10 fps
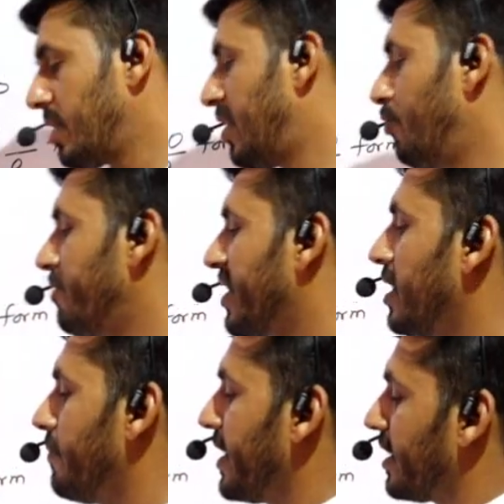How we
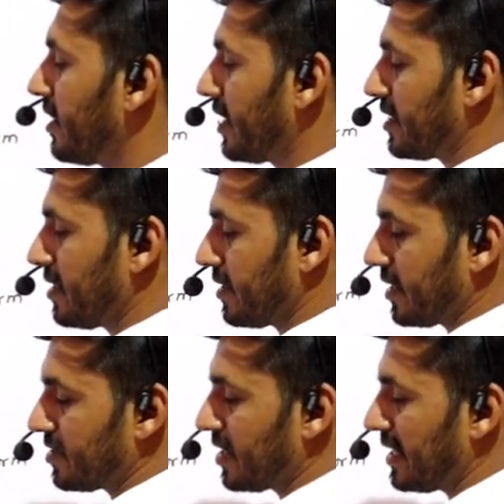can make
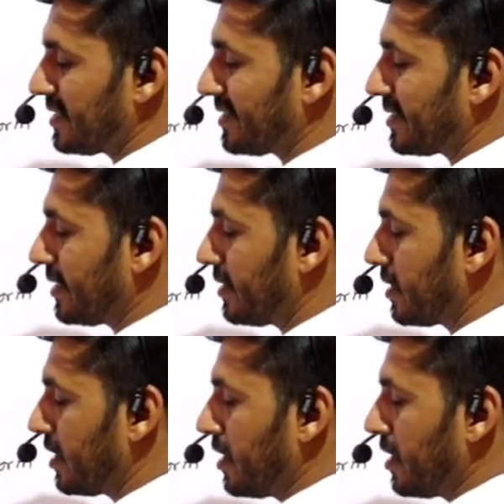rationalization?